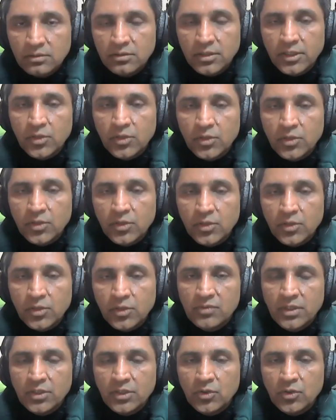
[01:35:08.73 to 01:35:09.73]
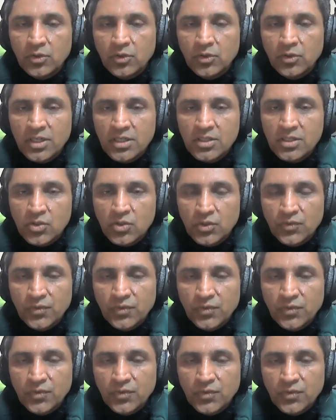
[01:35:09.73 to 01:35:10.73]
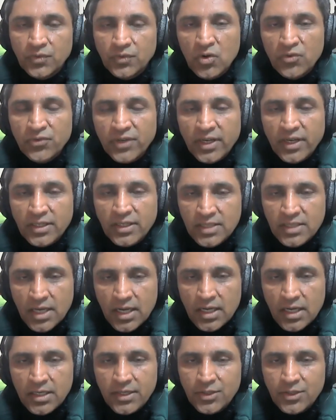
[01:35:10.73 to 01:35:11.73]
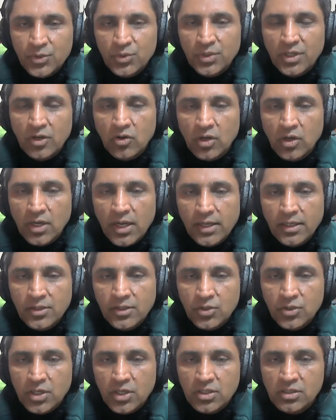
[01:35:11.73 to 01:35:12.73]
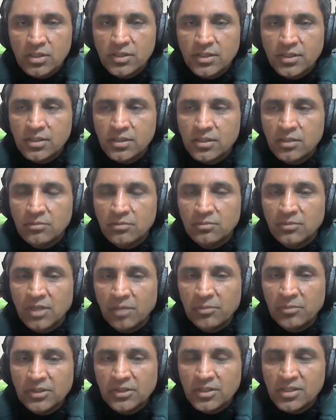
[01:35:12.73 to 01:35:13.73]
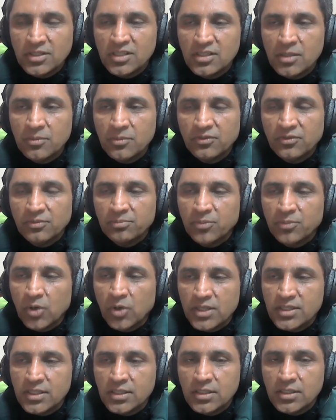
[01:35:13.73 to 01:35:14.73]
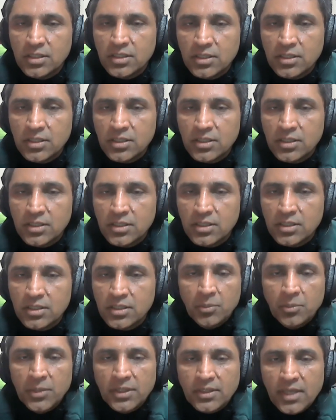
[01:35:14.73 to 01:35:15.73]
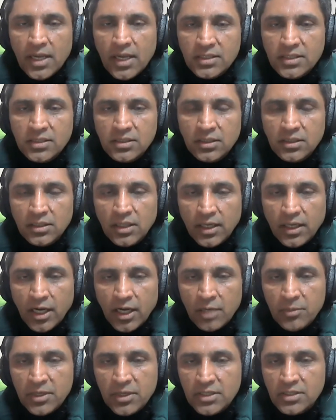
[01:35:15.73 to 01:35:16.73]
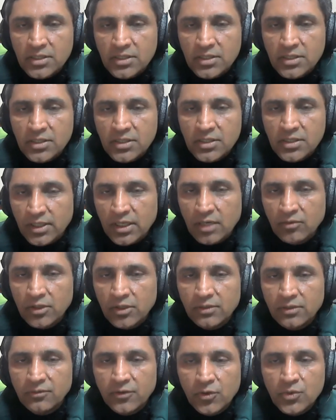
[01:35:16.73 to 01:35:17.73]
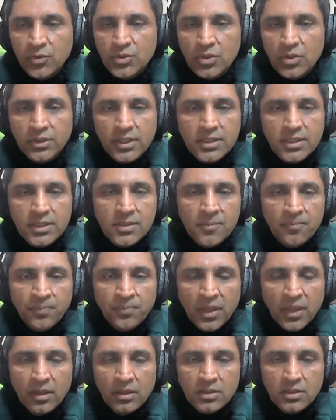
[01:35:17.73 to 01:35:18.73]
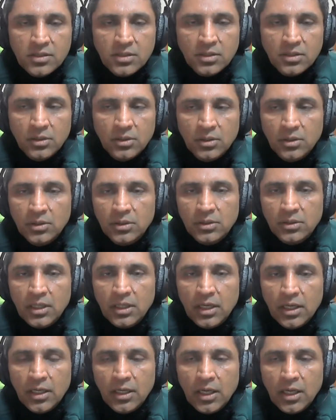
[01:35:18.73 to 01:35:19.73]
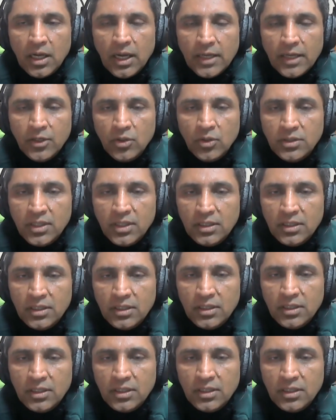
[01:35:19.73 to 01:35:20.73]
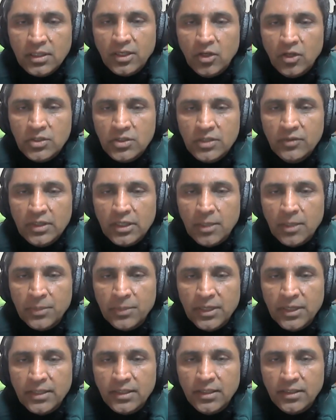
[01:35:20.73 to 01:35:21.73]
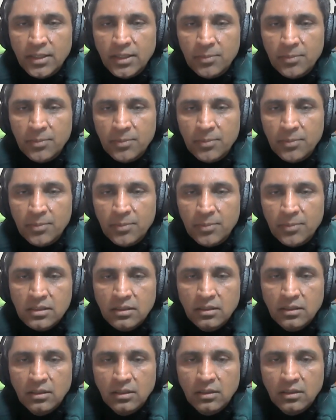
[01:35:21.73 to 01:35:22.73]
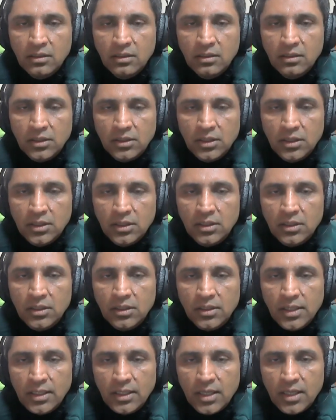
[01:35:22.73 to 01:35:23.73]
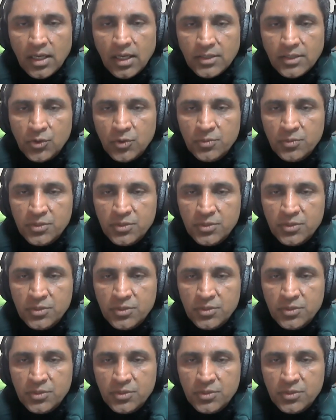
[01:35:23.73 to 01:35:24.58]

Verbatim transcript: three questions. One question is, should we move entirely to an online educational system? I mean, this is a policy decision, but as uh, academics, what are our views on this? So uh, I don't think the technology will completely replace the real classrooms.